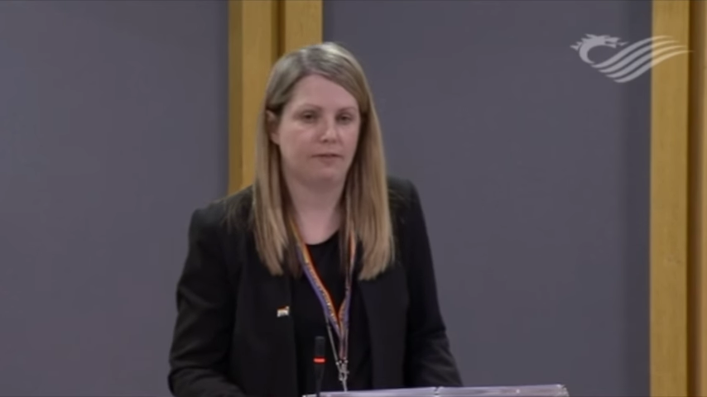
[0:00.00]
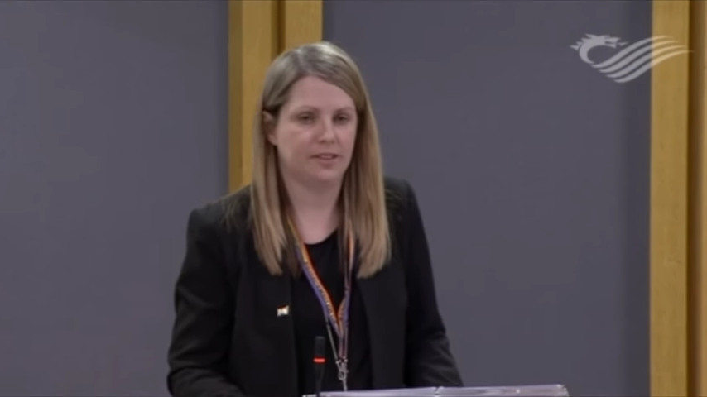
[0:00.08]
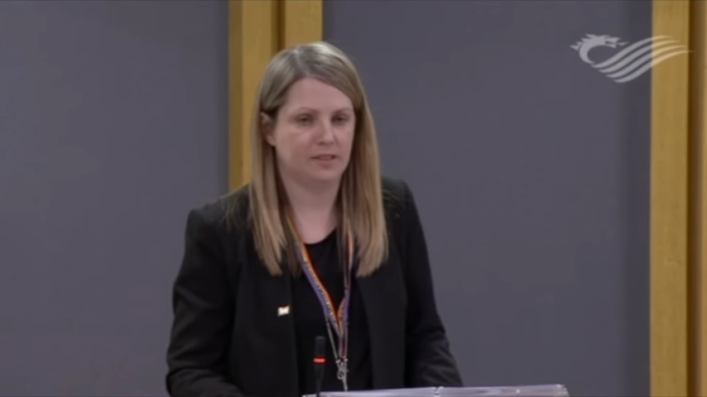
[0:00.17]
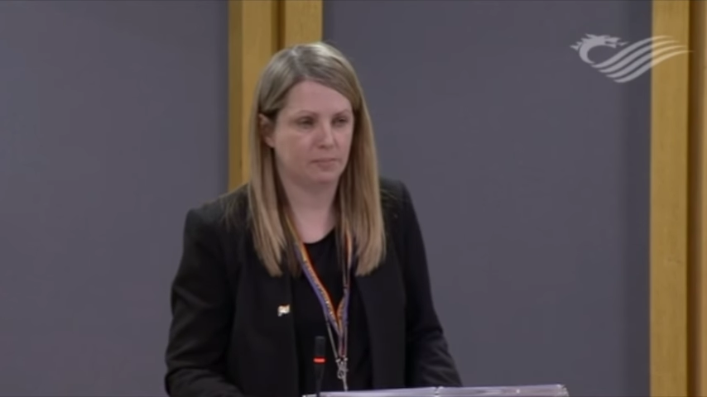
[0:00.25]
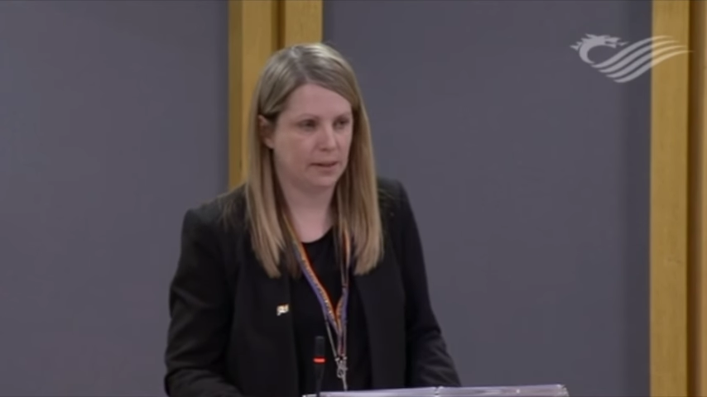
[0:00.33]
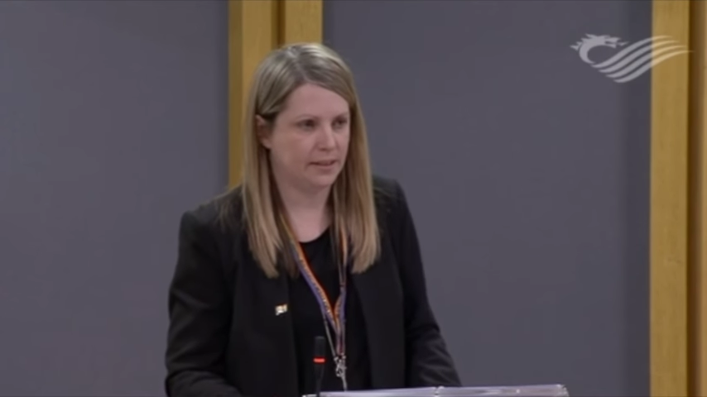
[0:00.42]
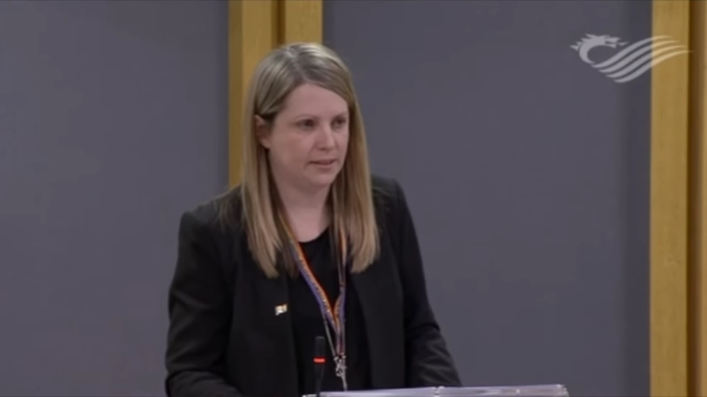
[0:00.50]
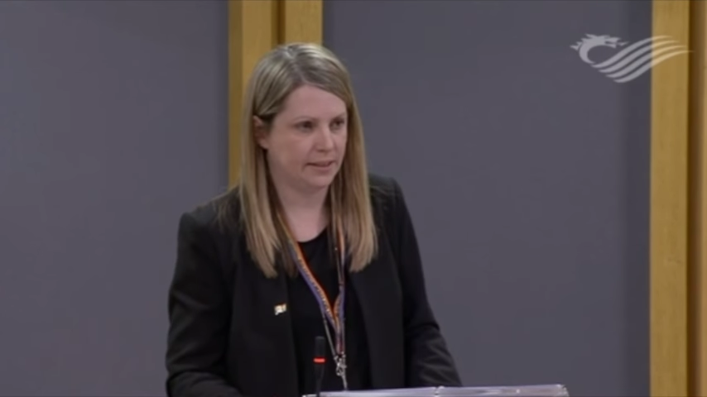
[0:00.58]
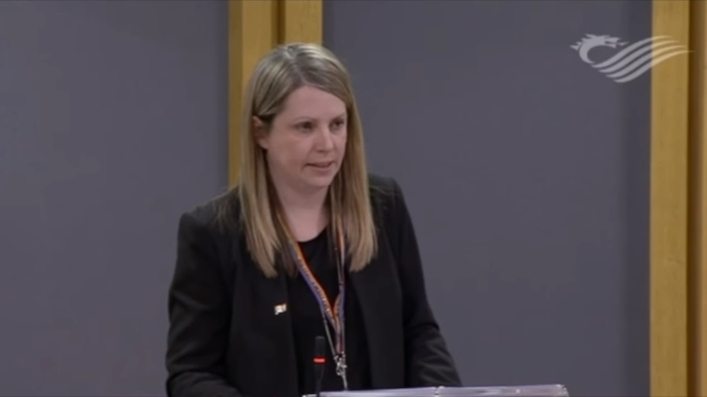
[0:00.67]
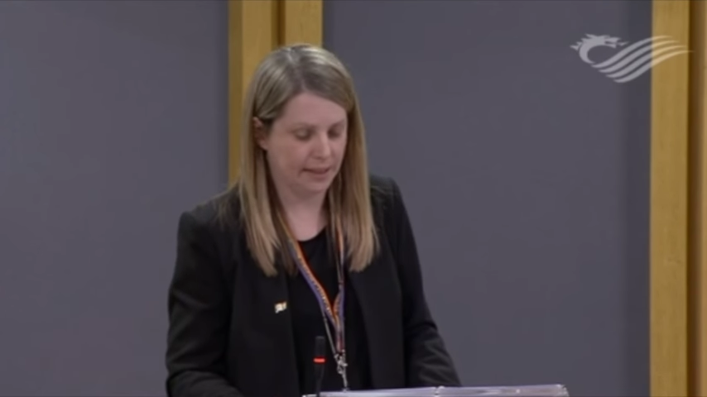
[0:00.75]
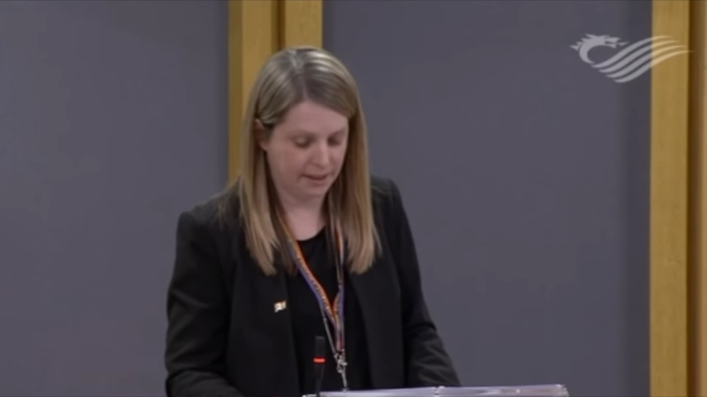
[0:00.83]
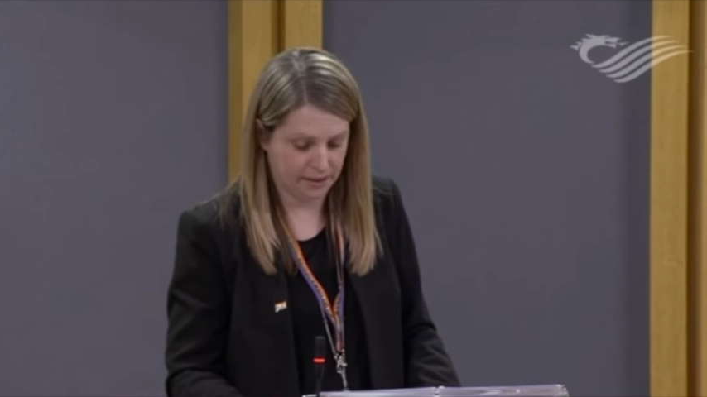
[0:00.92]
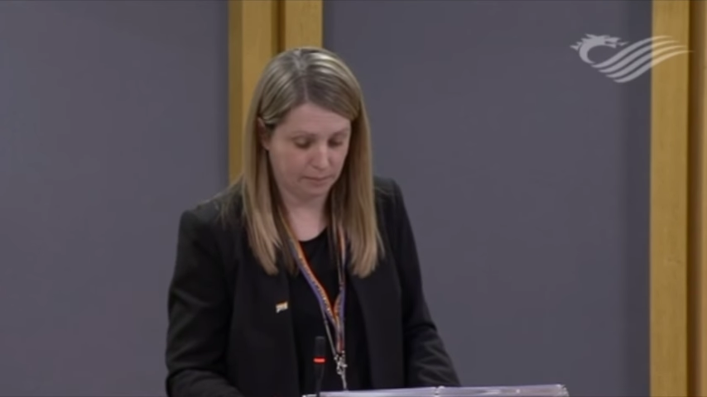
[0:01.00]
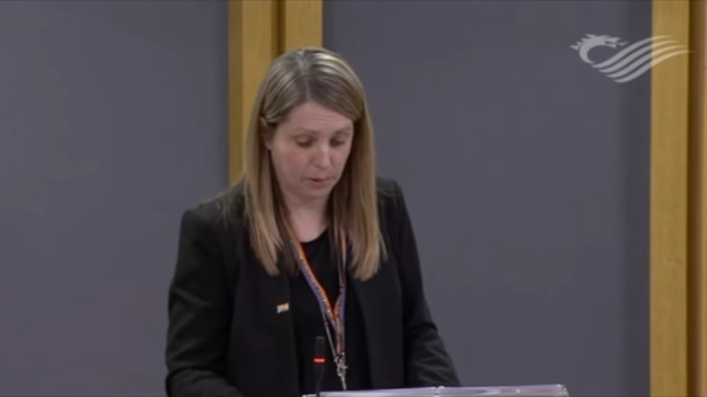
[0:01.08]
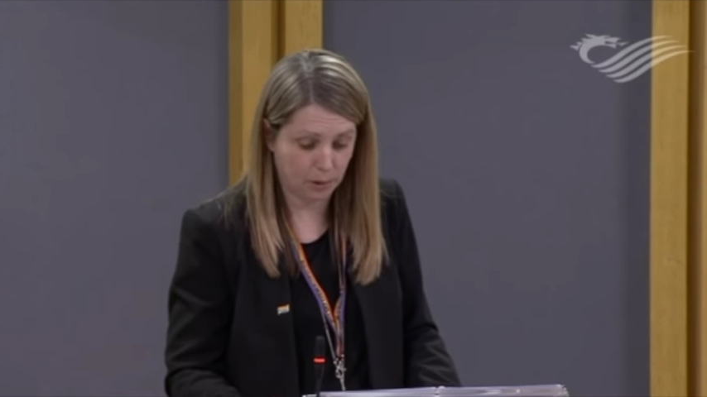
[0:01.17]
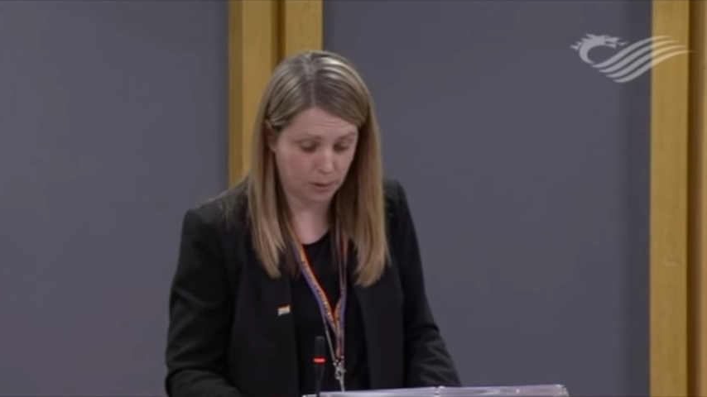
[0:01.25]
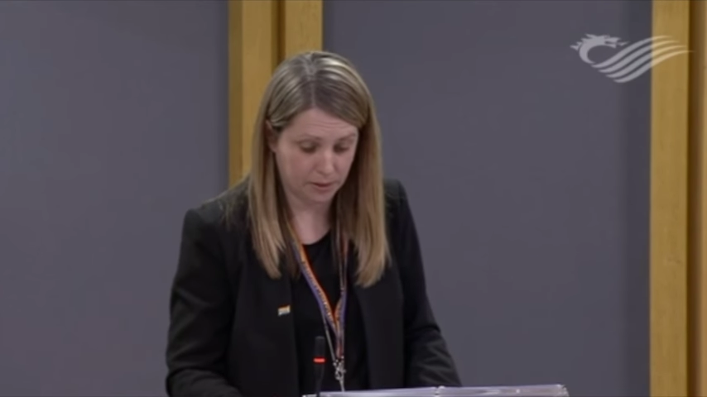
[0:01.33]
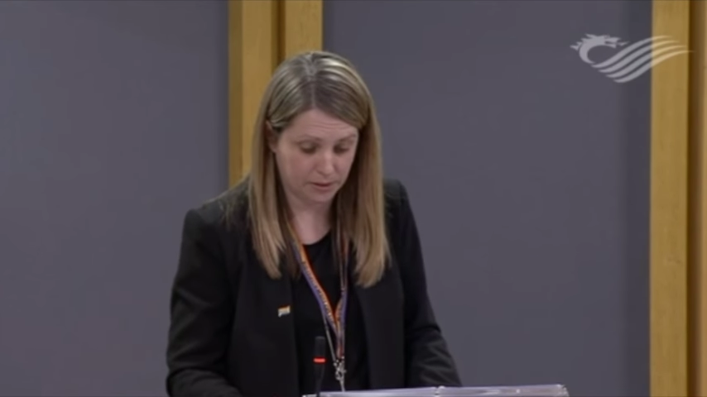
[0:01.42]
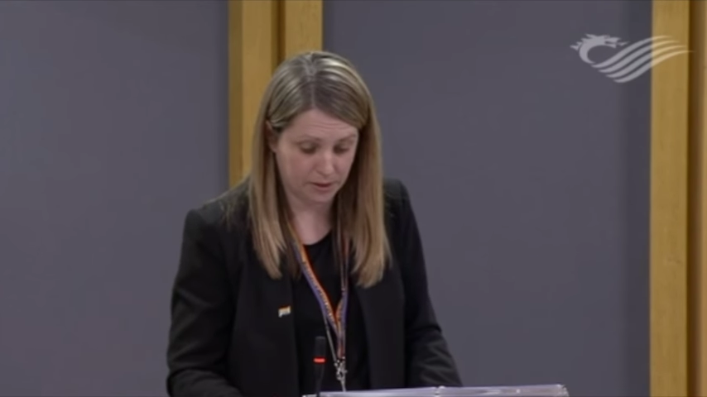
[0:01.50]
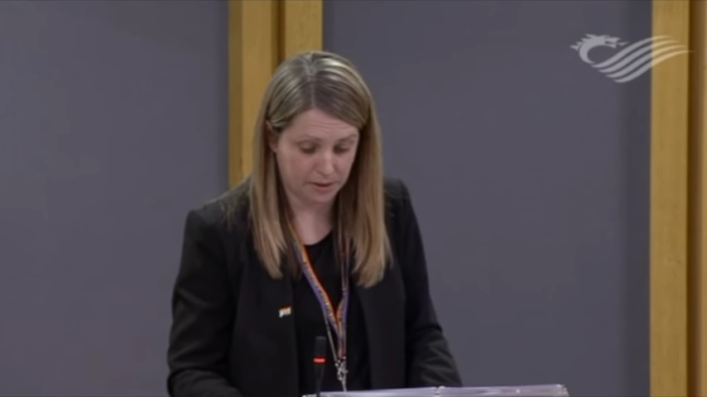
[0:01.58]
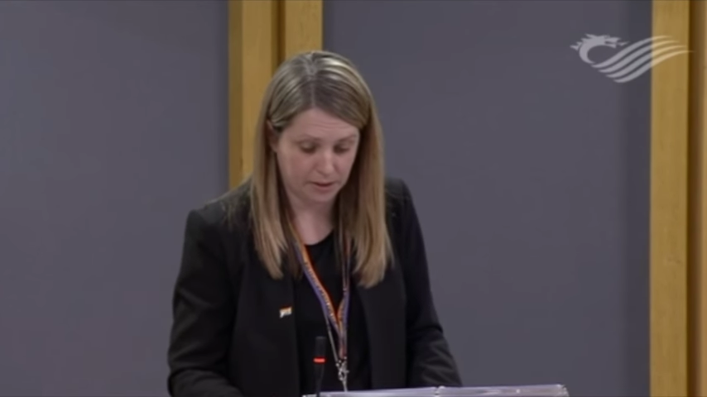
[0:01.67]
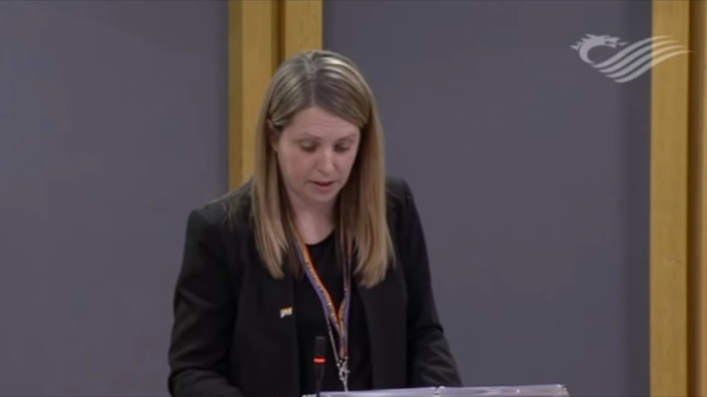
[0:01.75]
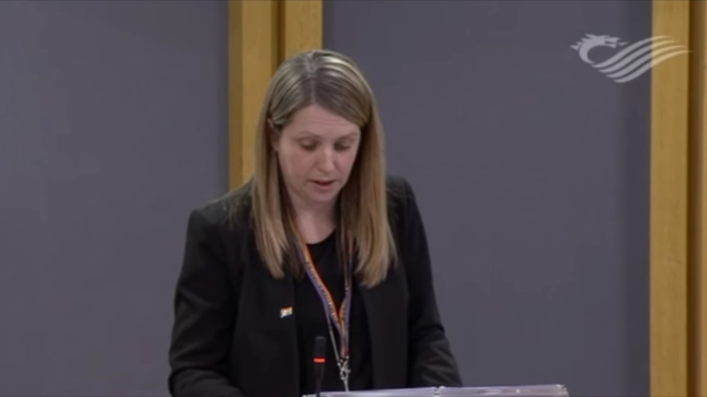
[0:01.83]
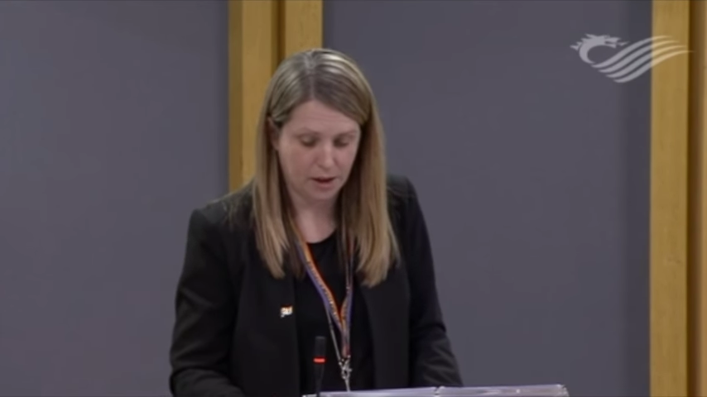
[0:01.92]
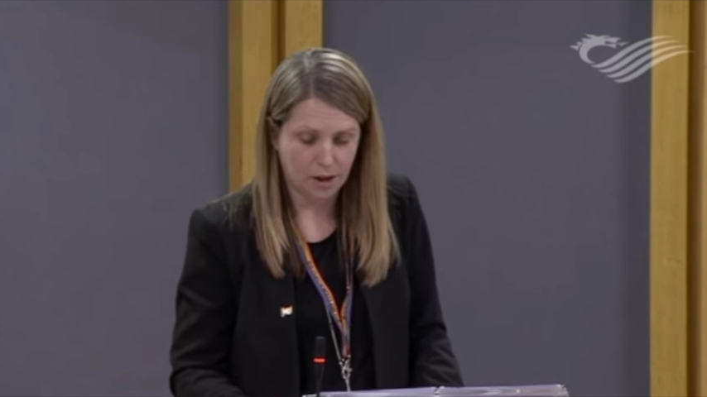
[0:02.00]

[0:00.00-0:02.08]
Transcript: visibility is important.